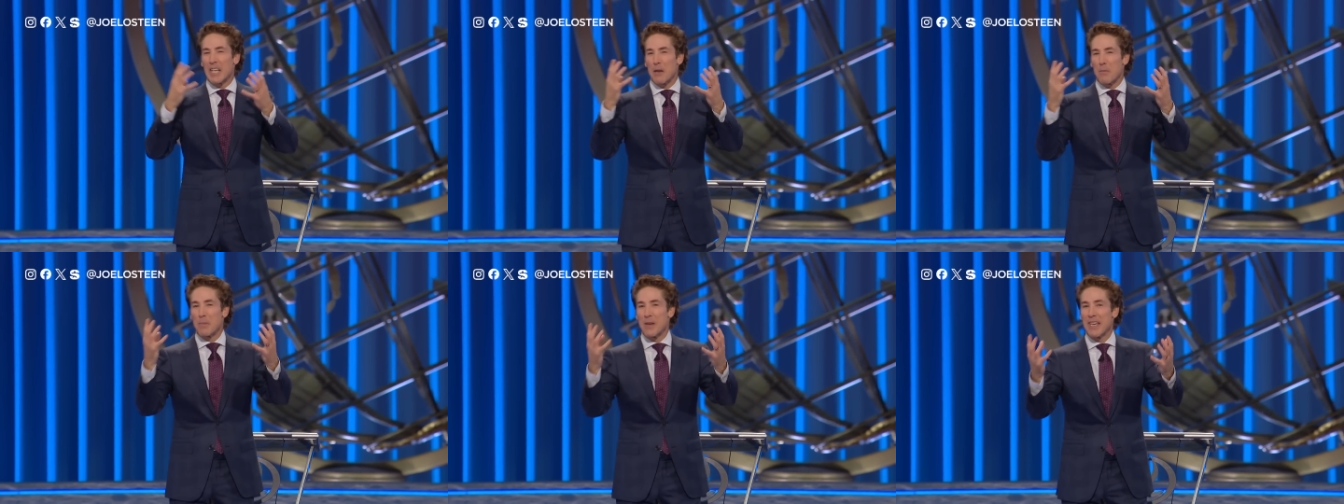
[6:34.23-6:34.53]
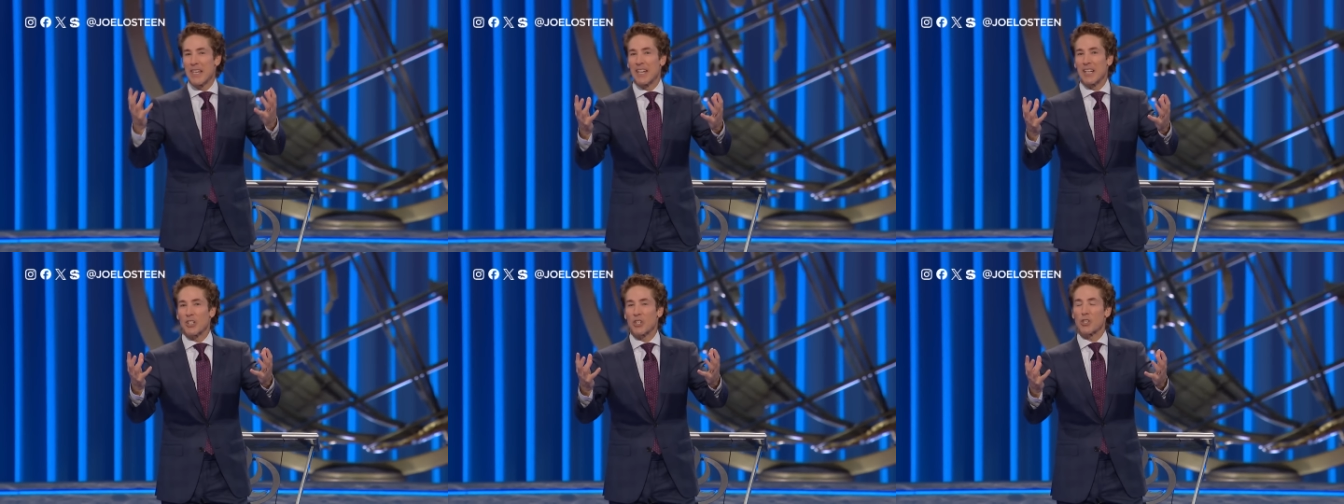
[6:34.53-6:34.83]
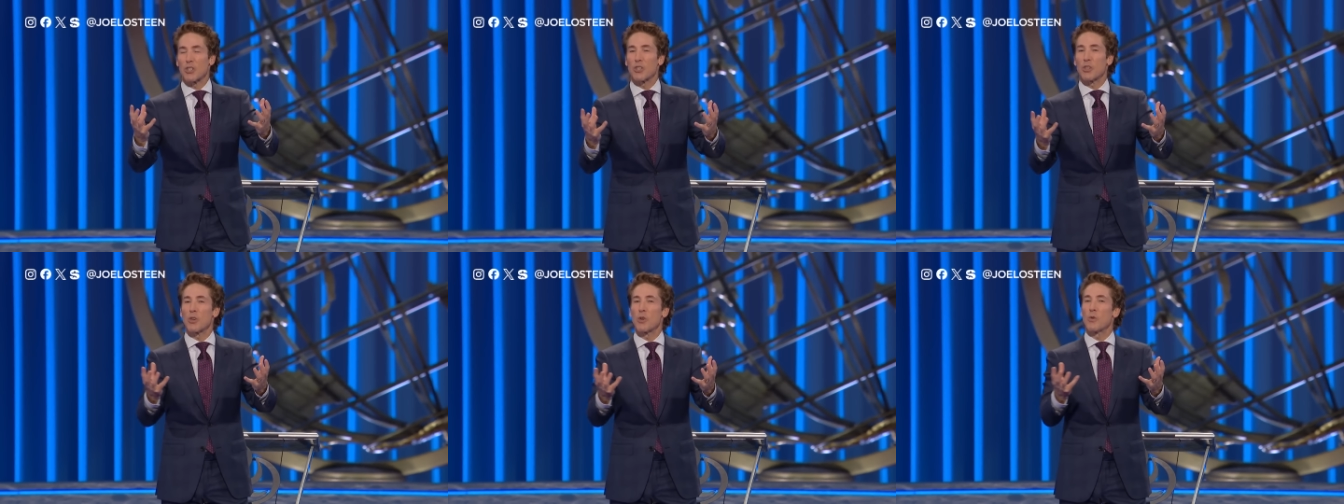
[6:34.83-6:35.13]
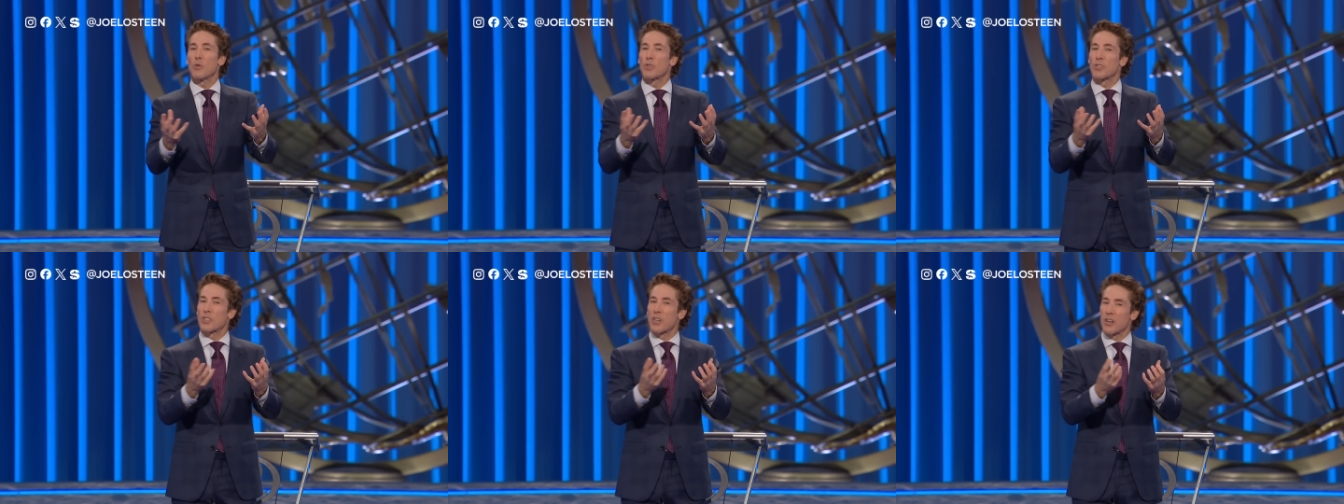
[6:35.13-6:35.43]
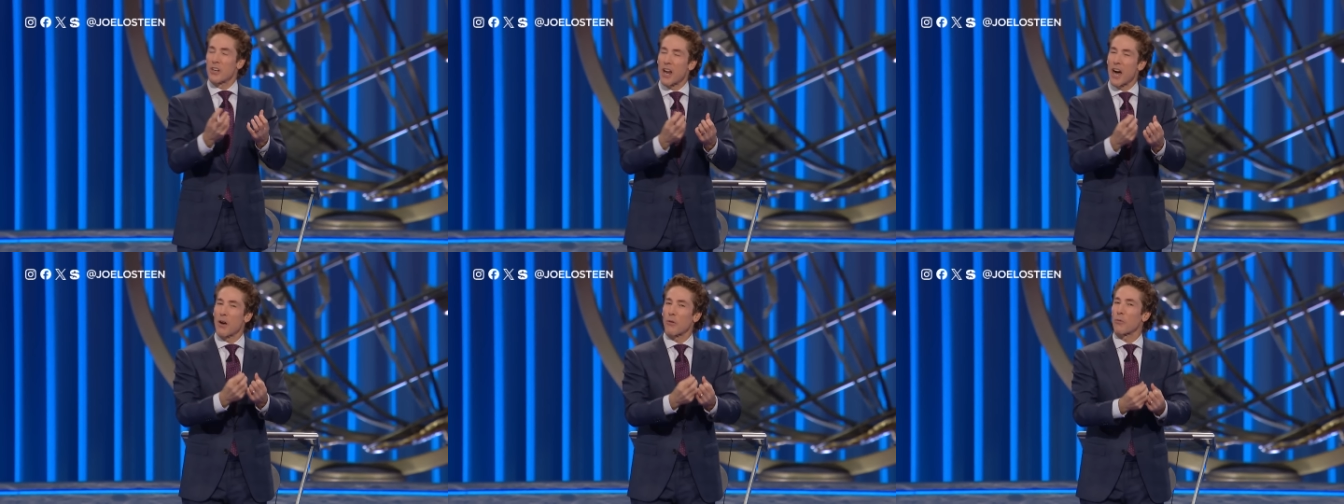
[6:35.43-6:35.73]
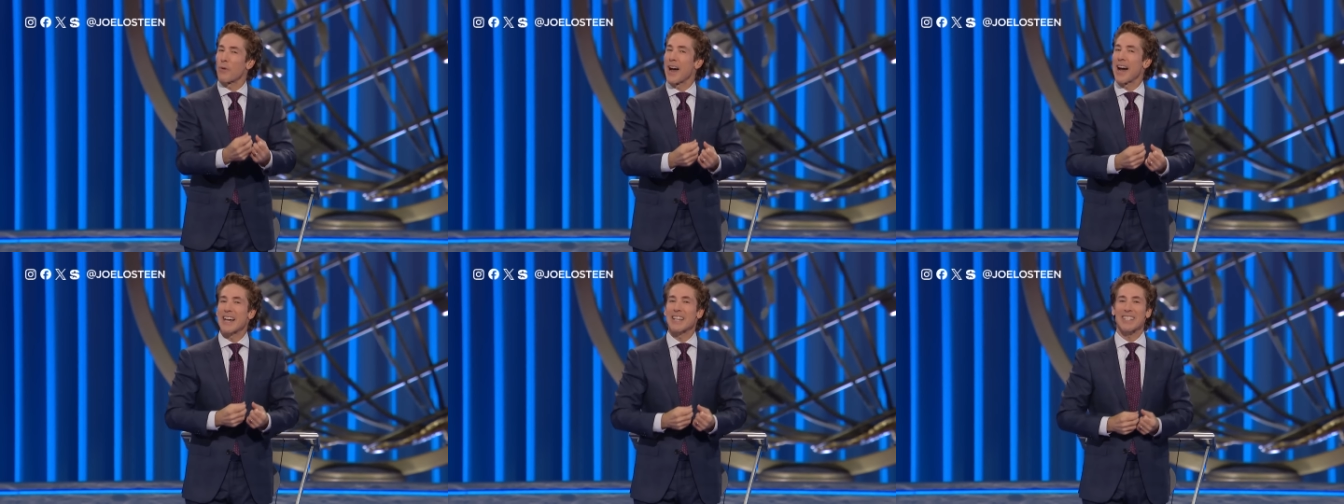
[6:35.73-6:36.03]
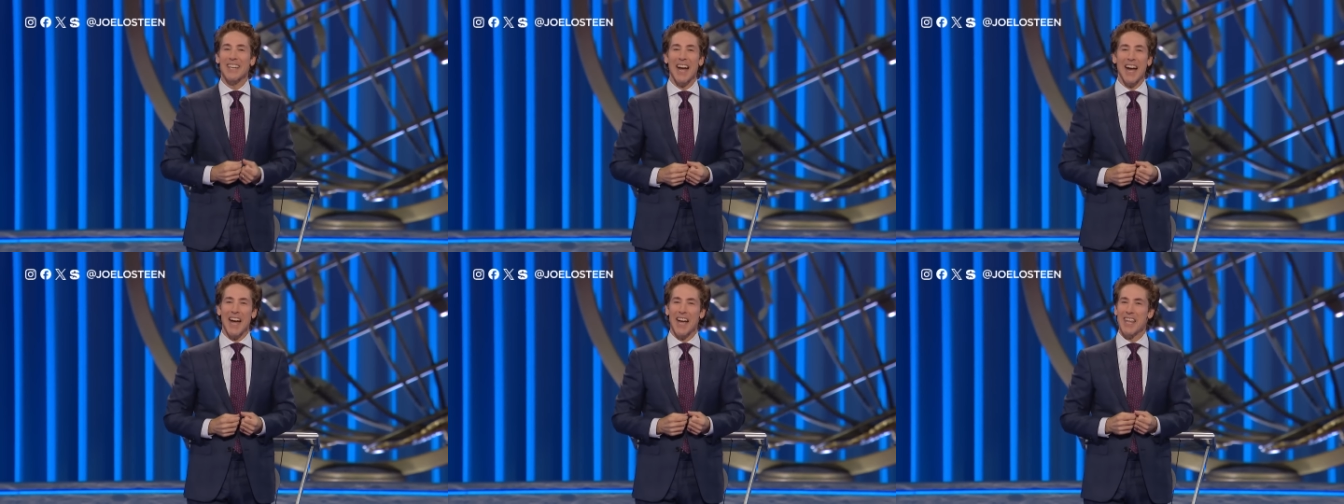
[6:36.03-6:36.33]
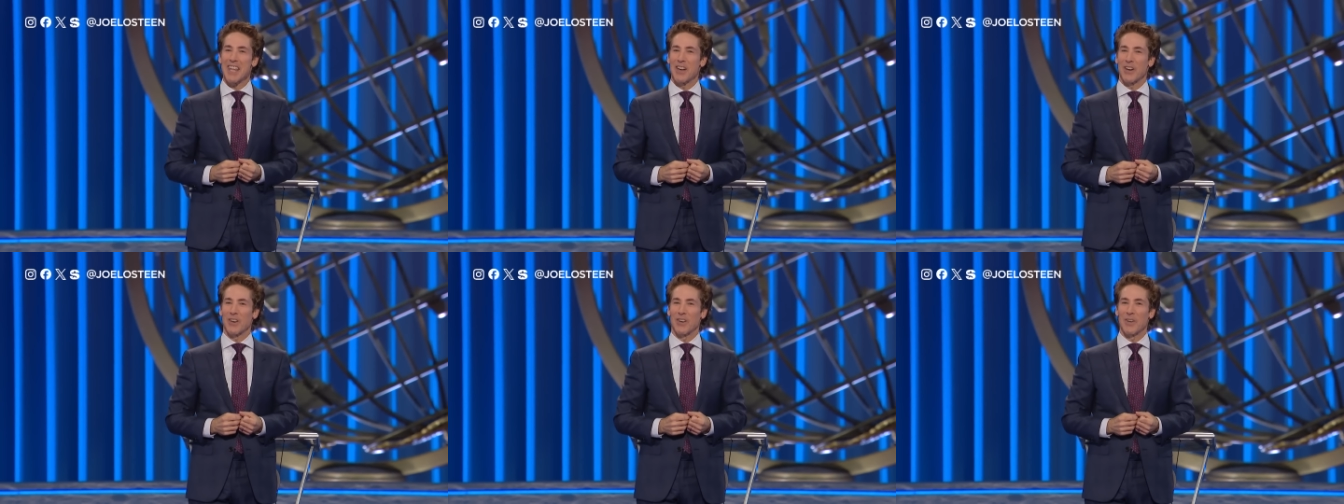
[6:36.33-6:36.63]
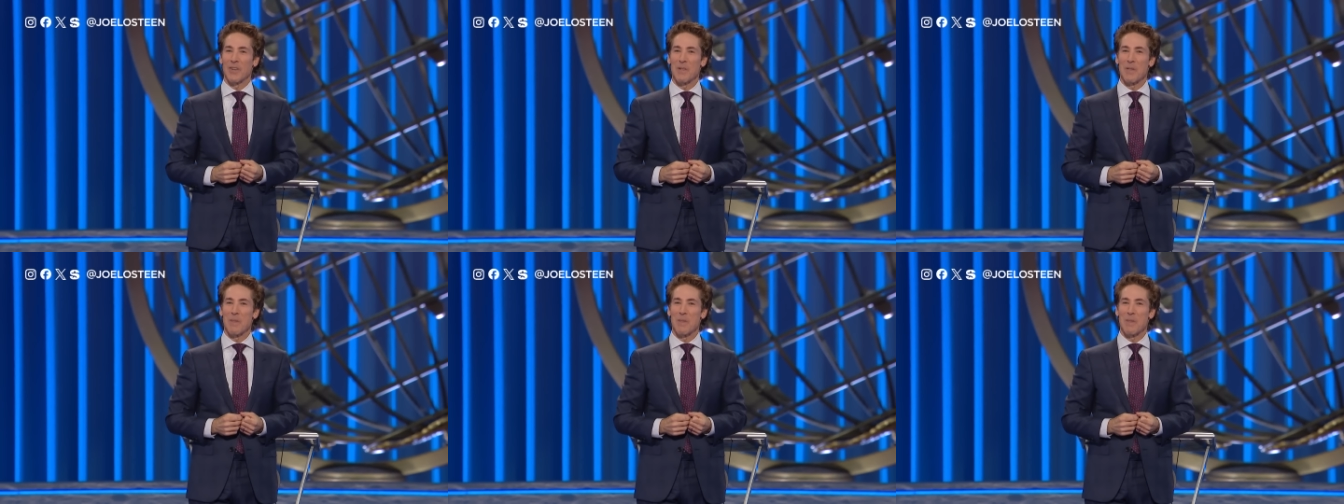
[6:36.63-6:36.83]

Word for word: it be an excuse to not rise higher.